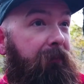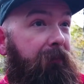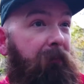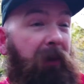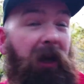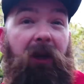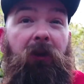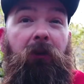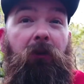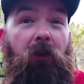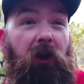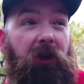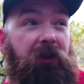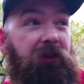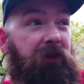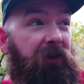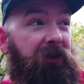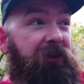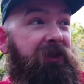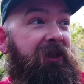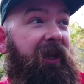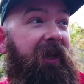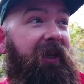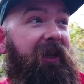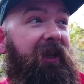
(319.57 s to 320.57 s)
macro, he's
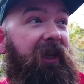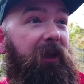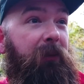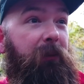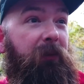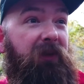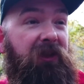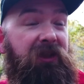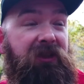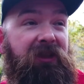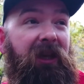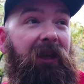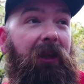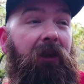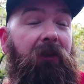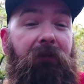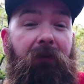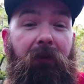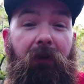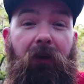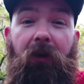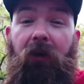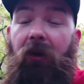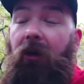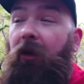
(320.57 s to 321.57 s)
gone tight in with his
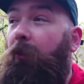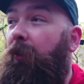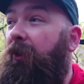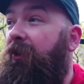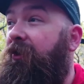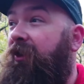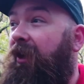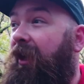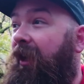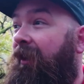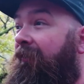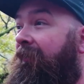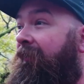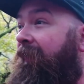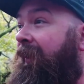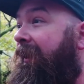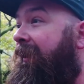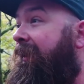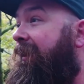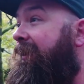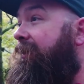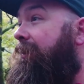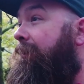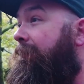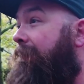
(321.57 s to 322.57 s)
telephoto, which I
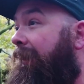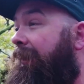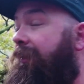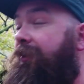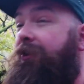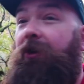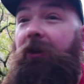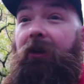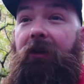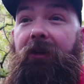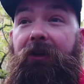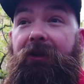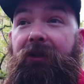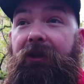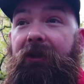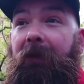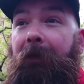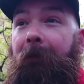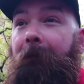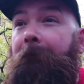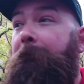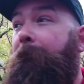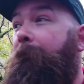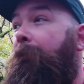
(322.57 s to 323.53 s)
think is the right choice.